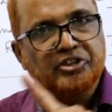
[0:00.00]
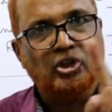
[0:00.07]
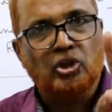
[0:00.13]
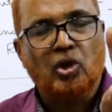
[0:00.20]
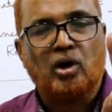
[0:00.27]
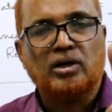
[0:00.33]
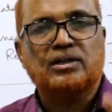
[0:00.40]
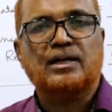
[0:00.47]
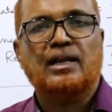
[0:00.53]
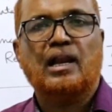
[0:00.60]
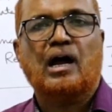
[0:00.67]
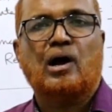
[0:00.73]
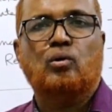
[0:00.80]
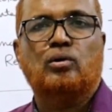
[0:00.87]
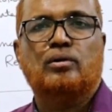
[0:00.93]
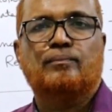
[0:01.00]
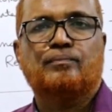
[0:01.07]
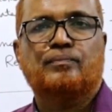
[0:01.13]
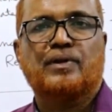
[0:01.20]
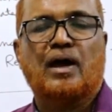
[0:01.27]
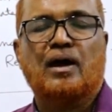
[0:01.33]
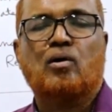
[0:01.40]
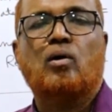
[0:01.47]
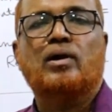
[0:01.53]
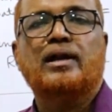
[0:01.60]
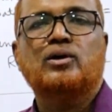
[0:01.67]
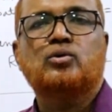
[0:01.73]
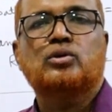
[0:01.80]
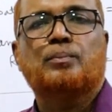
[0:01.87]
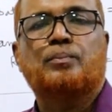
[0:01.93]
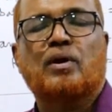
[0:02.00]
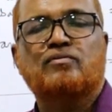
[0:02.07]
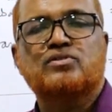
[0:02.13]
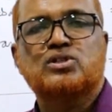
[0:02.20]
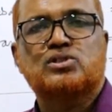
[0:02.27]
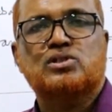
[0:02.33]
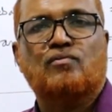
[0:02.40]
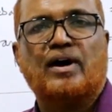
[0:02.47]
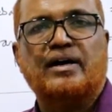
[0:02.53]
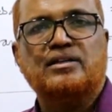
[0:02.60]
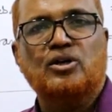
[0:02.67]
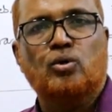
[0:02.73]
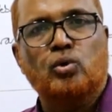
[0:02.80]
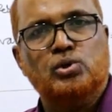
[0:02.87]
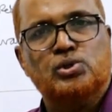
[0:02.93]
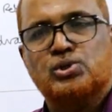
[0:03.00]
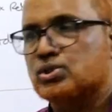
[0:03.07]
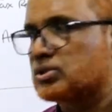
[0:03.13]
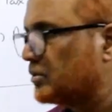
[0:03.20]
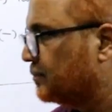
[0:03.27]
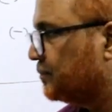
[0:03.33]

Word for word: not allowed according to the provisions of IT rules.